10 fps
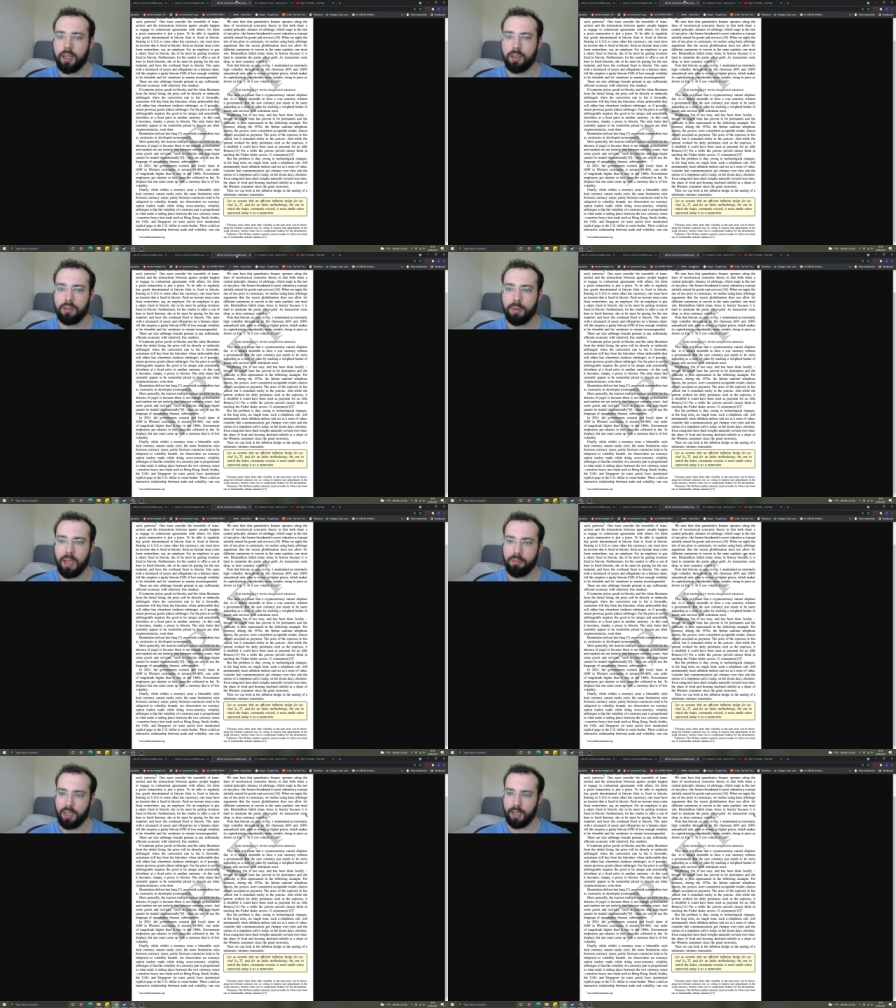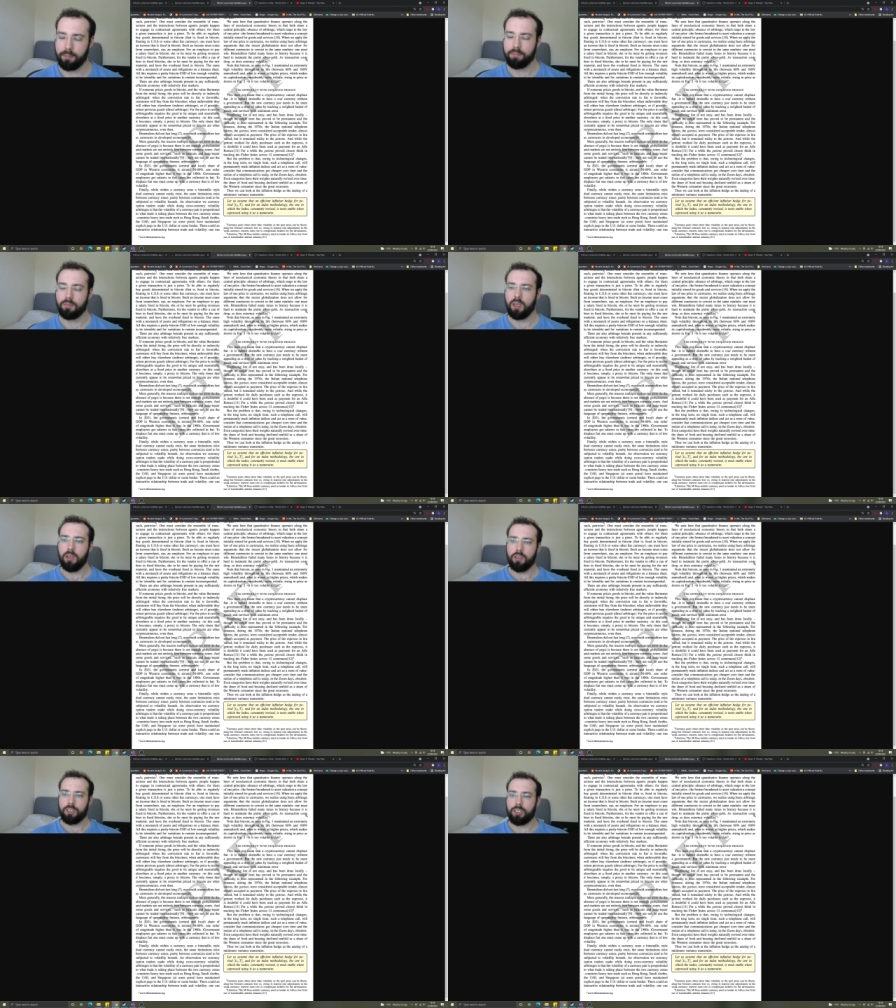end of the paper there.
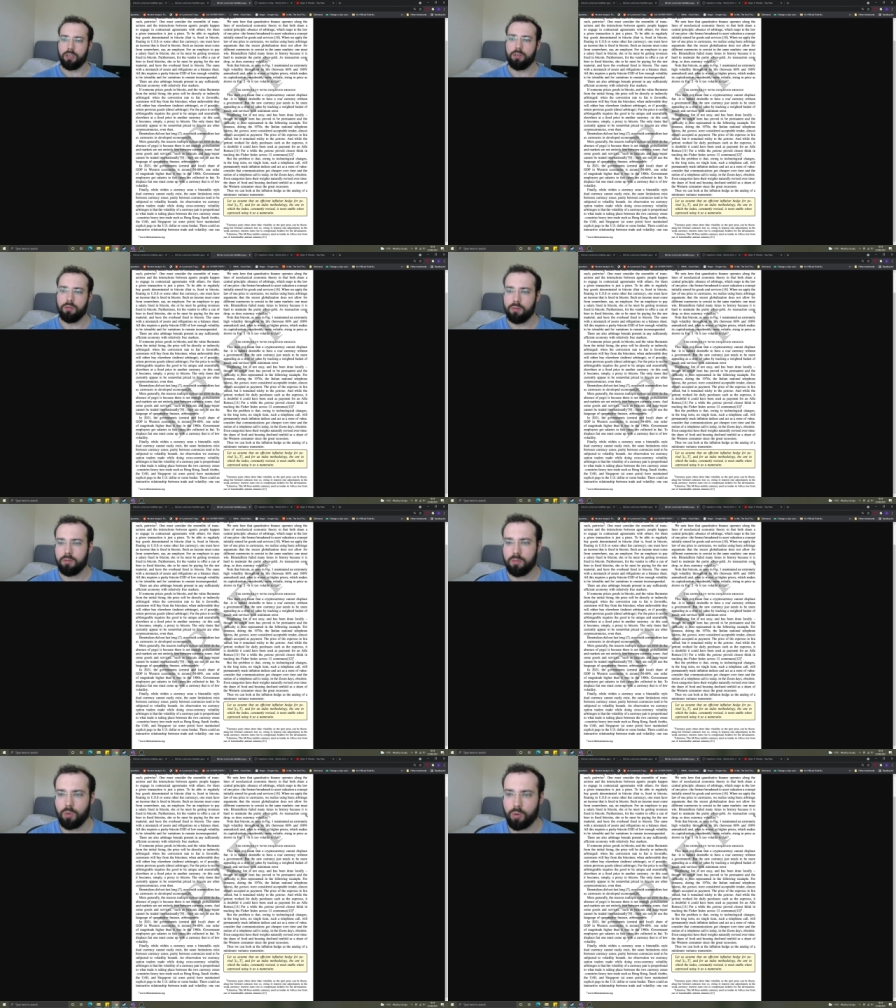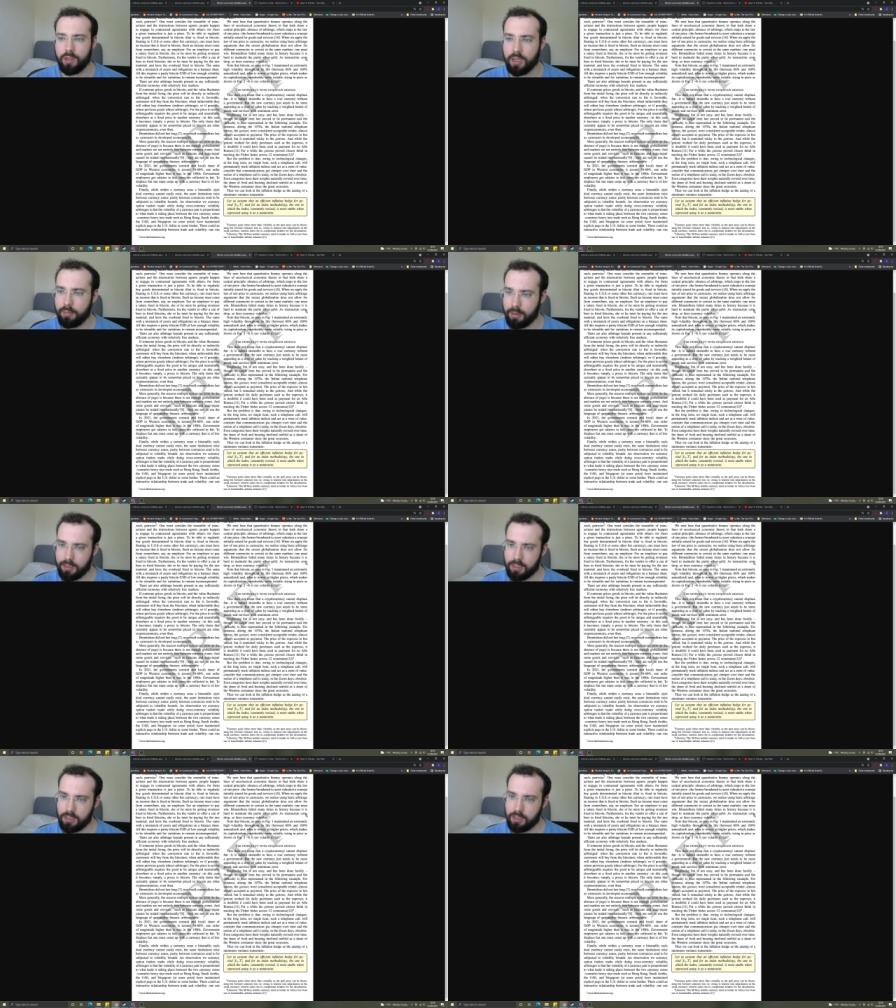So, what do I think about
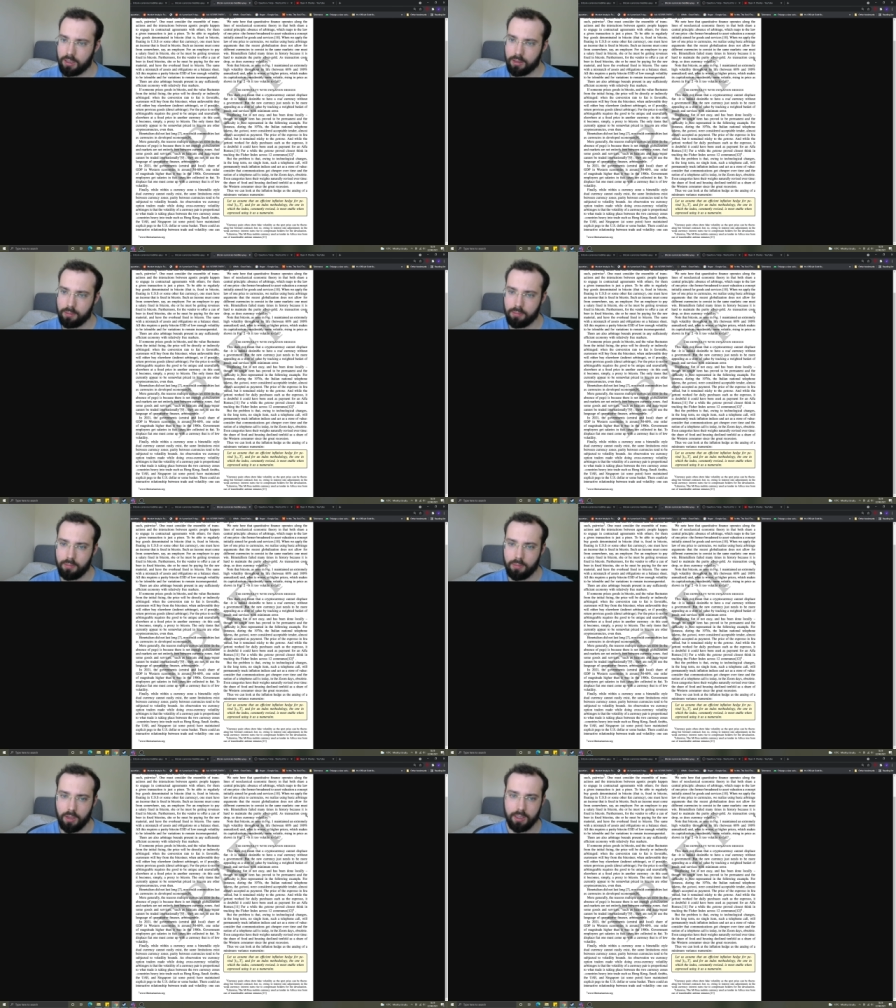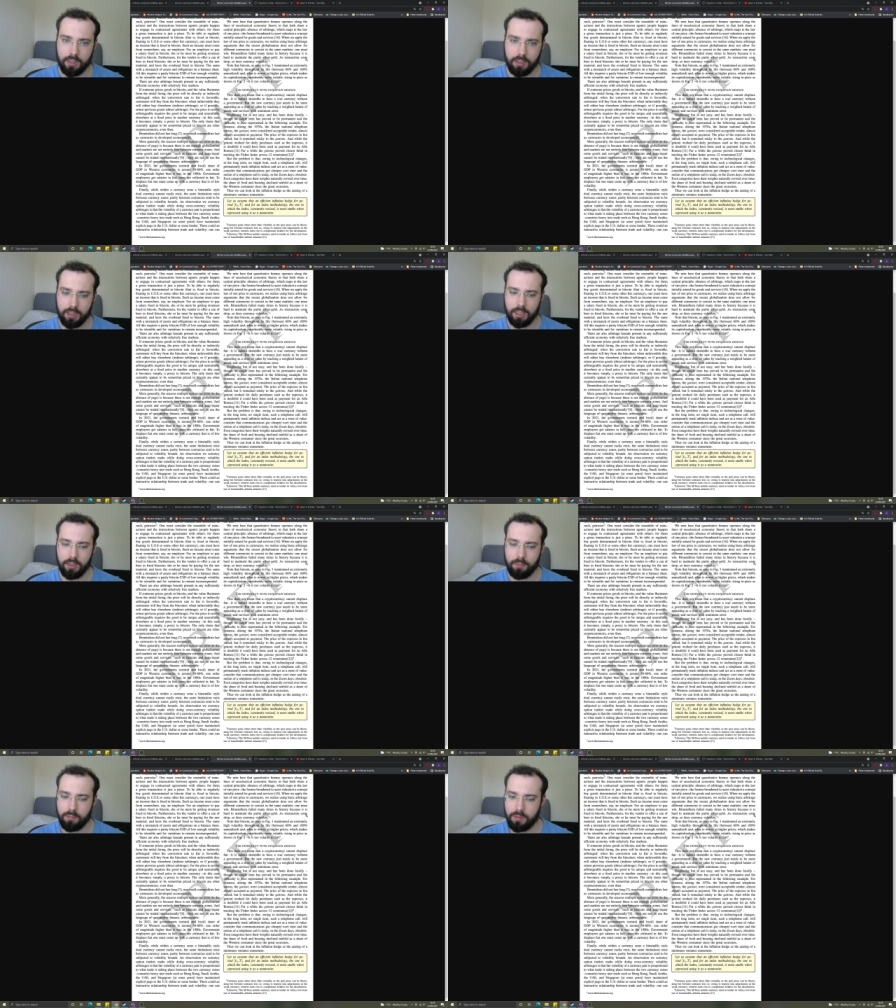this? Um, I think Nassim
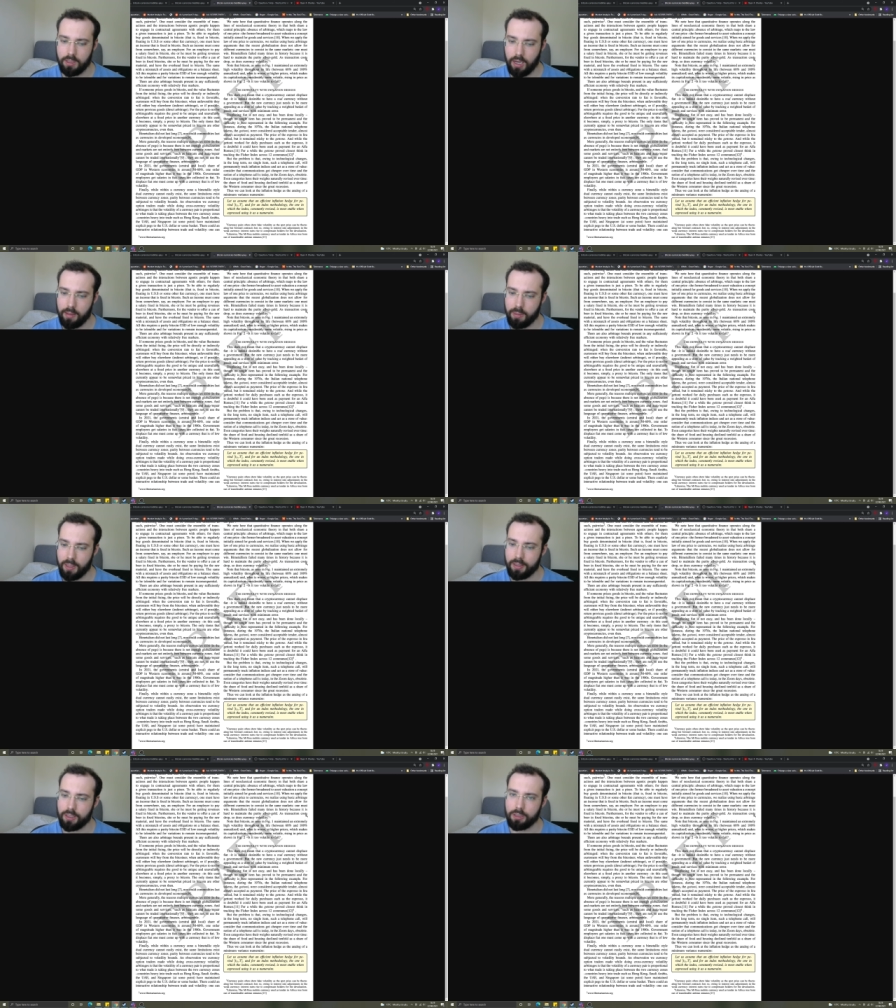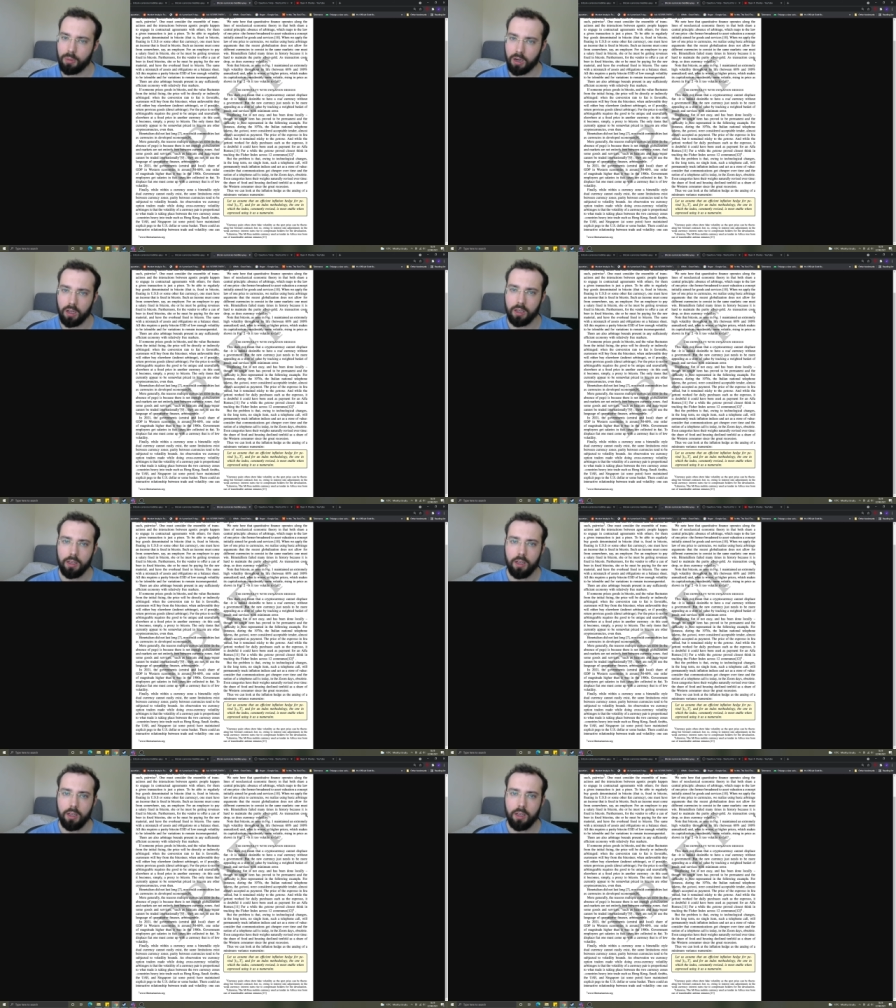Taleb is a smart guy.